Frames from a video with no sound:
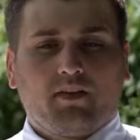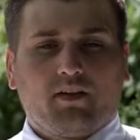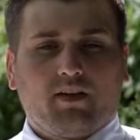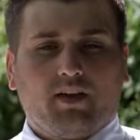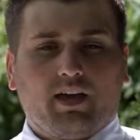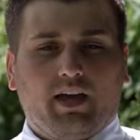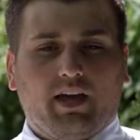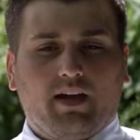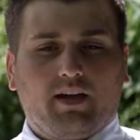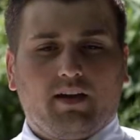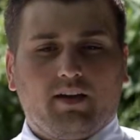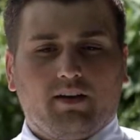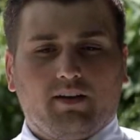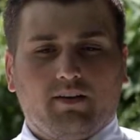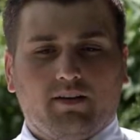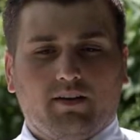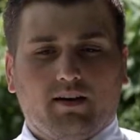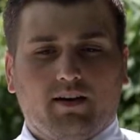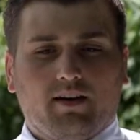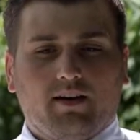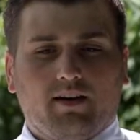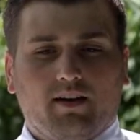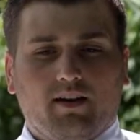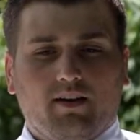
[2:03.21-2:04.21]
And
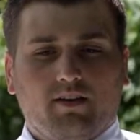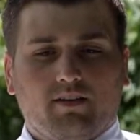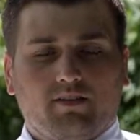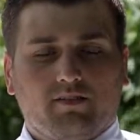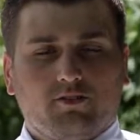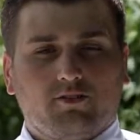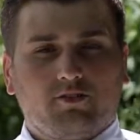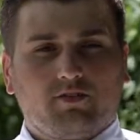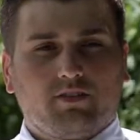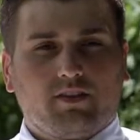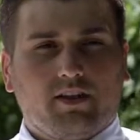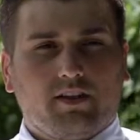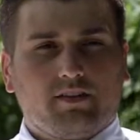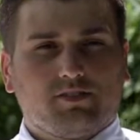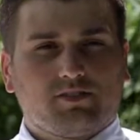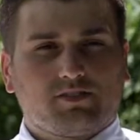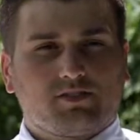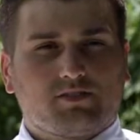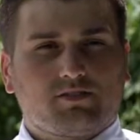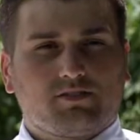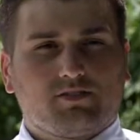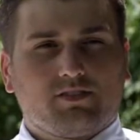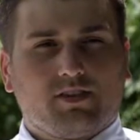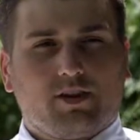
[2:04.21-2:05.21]

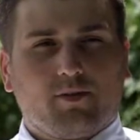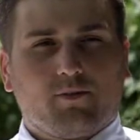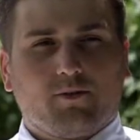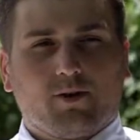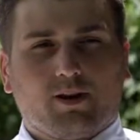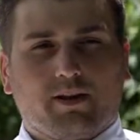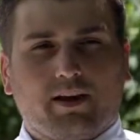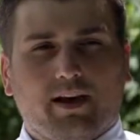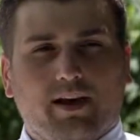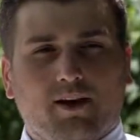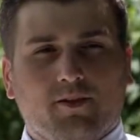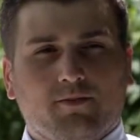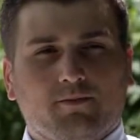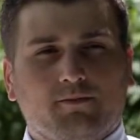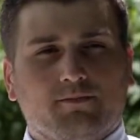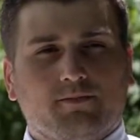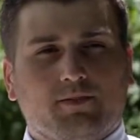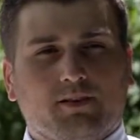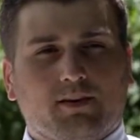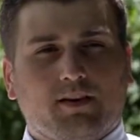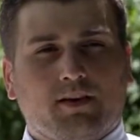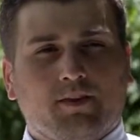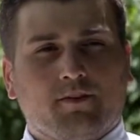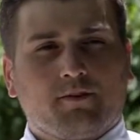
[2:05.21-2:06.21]
they work out
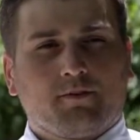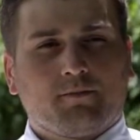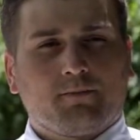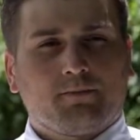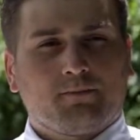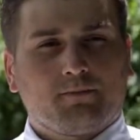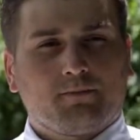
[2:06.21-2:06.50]
together.